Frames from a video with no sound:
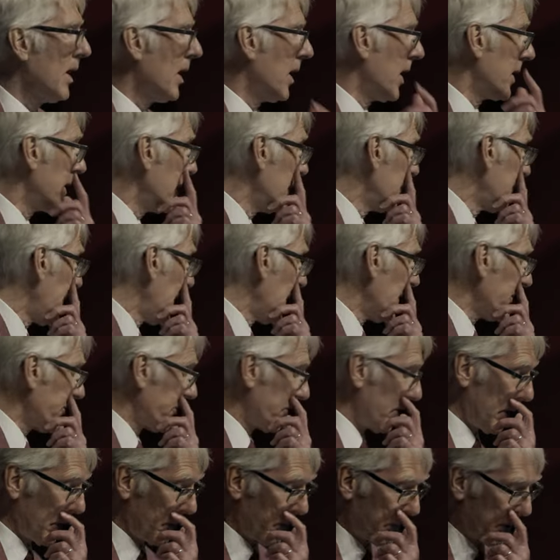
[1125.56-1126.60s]
And in
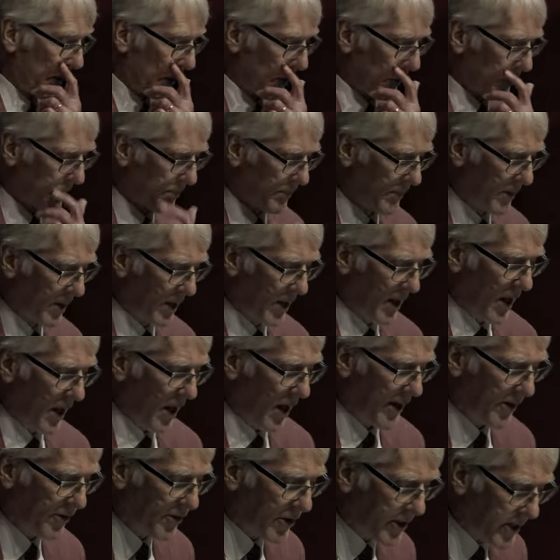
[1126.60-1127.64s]
Barcelona,
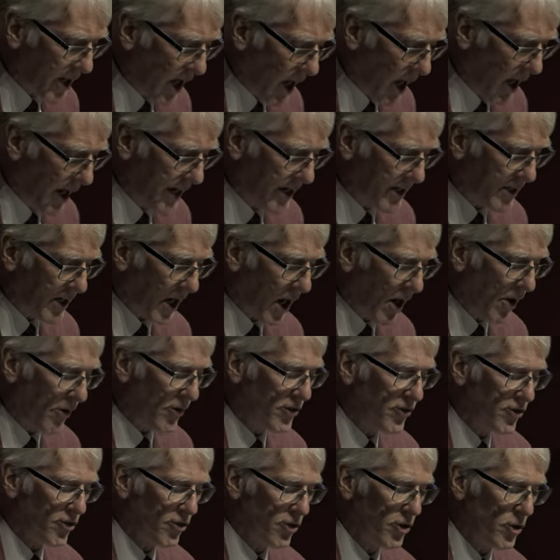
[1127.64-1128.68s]
I, I
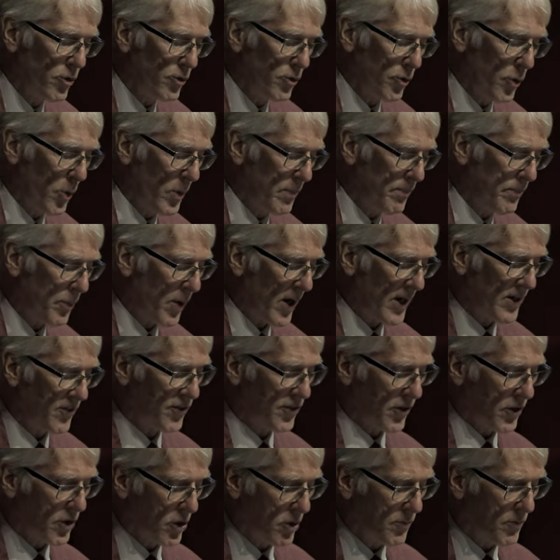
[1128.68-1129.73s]
encouraged you to
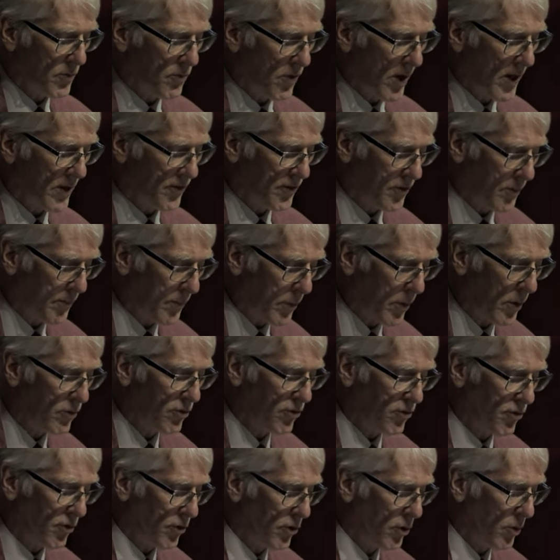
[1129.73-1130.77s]
embrace a human rights
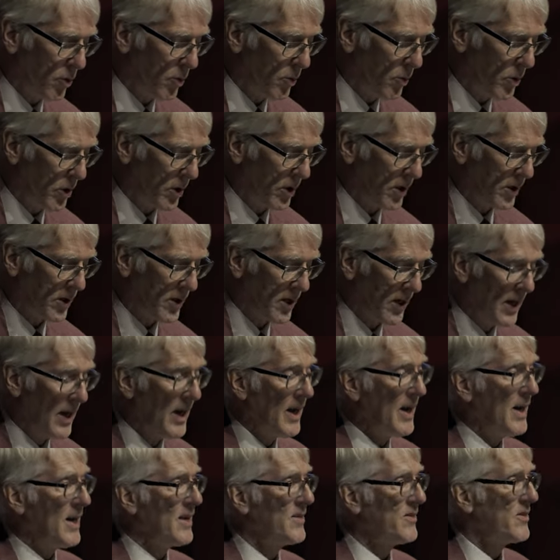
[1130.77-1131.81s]
approach to your work.
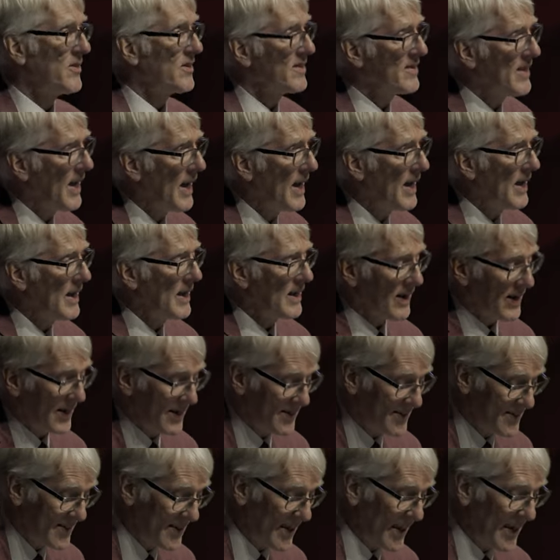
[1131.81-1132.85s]
And today
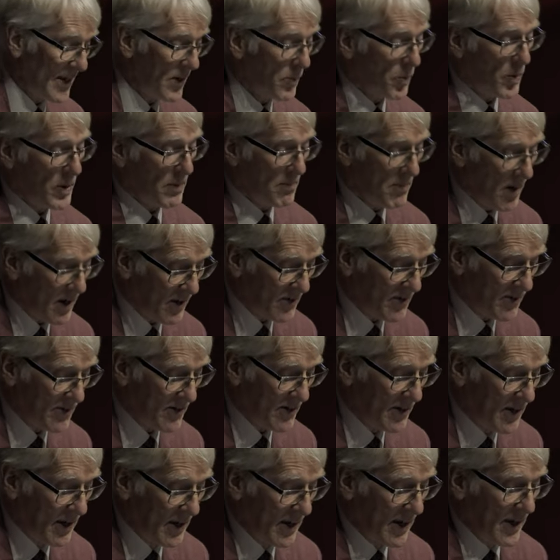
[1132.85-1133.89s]
I say we
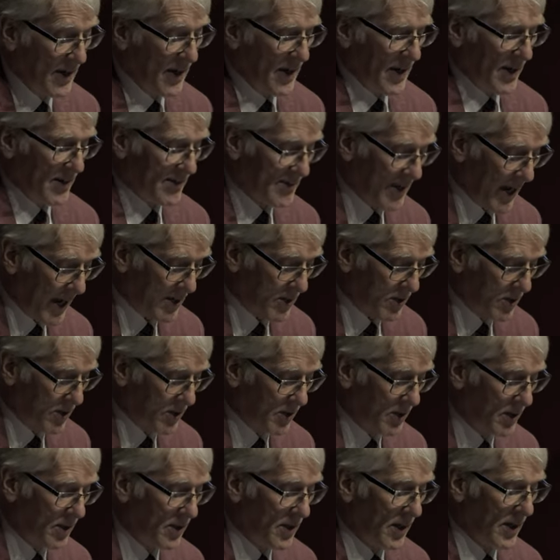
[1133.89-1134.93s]
must
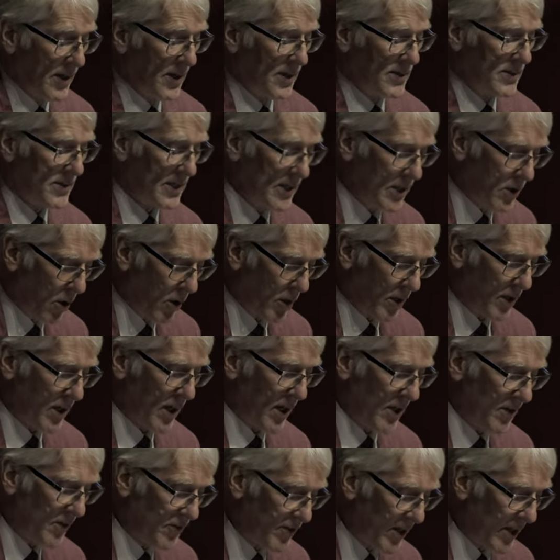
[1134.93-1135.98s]
tackle
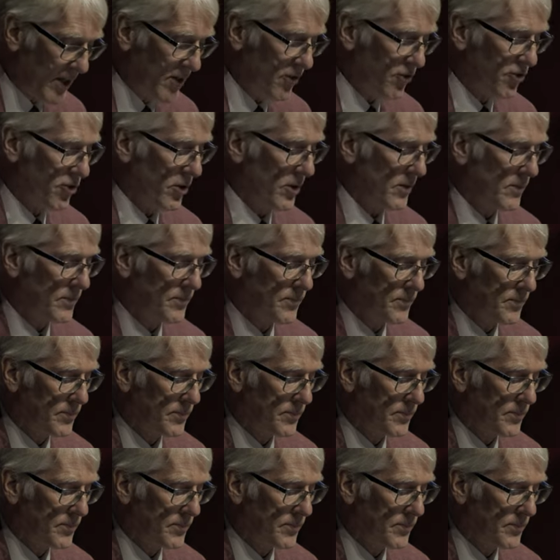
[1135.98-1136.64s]
decolonization,